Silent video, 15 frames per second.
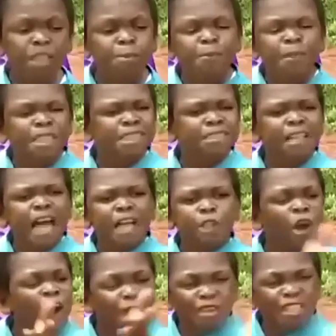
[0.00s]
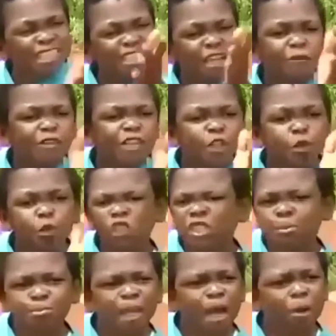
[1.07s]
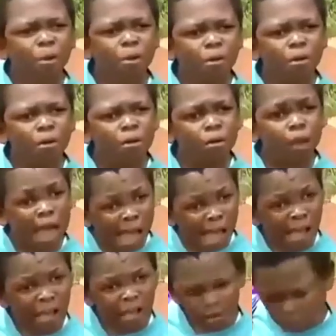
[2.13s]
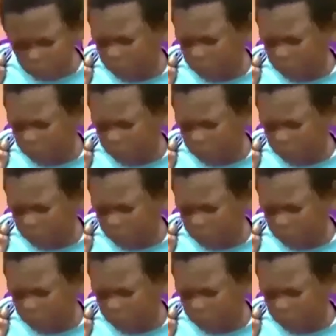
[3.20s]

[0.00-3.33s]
Please, please, I don't have any time for any gossip now. Eh?